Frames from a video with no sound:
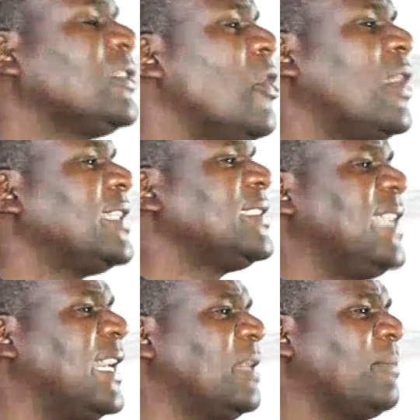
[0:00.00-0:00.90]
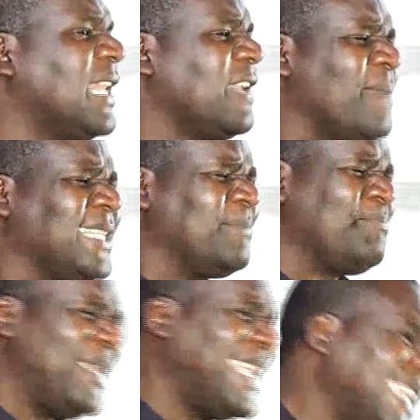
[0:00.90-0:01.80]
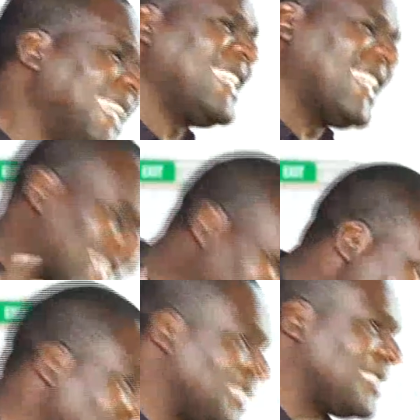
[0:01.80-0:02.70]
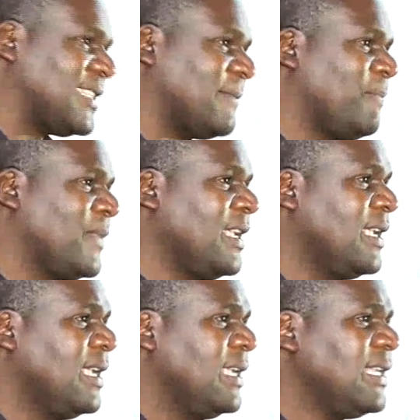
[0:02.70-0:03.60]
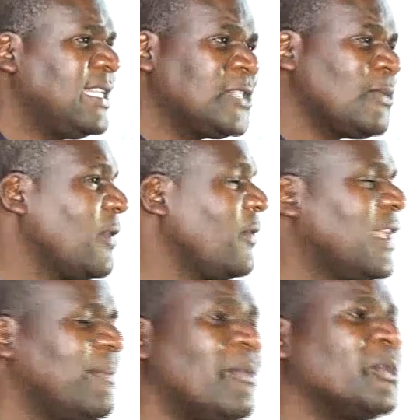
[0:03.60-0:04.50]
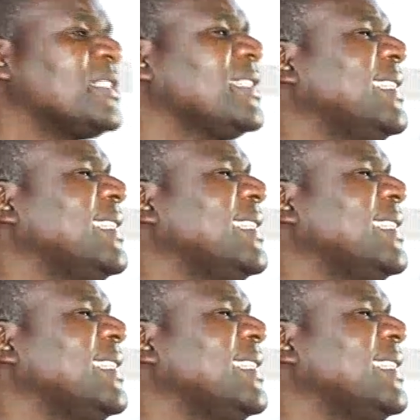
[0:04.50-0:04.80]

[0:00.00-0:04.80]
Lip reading: that God has done in my life. But being in Christ, it is one of the most